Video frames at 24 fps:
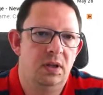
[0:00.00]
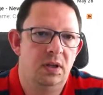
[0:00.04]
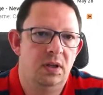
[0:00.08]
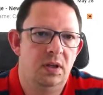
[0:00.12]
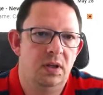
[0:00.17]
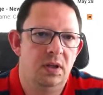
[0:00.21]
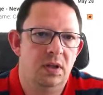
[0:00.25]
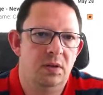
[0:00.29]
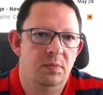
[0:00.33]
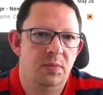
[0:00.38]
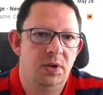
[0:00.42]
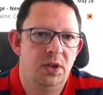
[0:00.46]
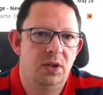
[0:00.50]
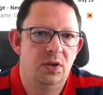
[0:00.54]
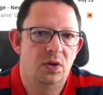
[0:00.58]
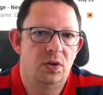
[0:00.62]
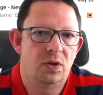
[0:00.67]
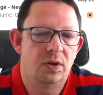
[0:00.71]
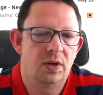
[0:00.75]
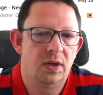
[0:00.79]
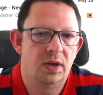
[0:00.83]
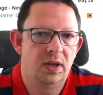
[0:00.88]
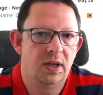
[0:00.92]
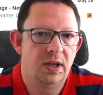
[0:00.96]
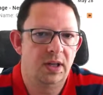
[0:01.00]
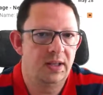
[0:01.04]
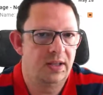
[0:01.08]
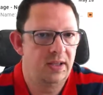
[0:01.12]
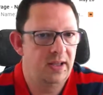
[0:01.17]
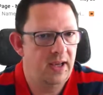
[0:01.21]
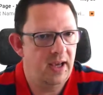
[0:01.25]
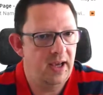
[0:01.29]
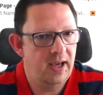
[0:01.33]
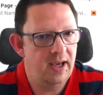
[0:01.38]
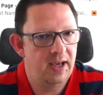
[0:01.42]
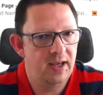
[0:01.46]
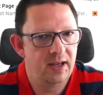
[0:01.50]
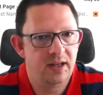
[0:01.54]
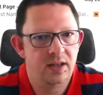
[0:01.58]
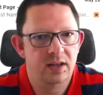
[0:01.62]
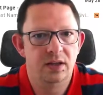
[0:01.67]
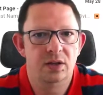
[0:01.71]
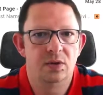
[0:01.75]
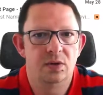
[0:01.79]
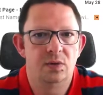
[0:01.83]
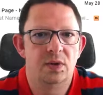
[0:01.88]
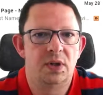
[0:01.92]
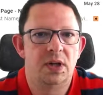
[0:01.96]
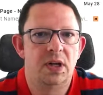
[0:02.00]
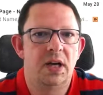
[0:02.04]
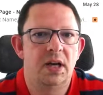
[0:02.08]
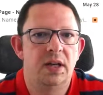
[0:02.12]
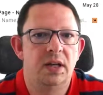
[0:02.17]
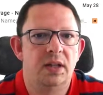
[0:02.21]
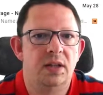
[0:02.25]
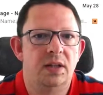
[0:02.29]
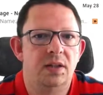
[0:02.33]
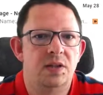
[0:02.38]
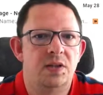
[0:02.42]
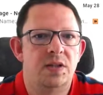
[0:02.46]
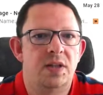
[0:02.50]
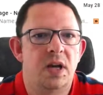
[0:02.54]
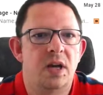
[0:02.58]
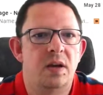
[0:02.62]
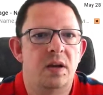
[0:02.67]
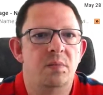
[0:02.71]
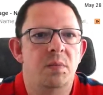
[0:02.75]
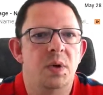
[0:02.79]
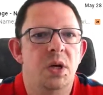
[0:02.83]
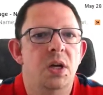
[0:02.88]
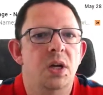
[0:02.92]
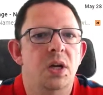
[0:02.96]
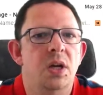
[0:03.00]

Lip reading: hear me talking, and you were lucky this time.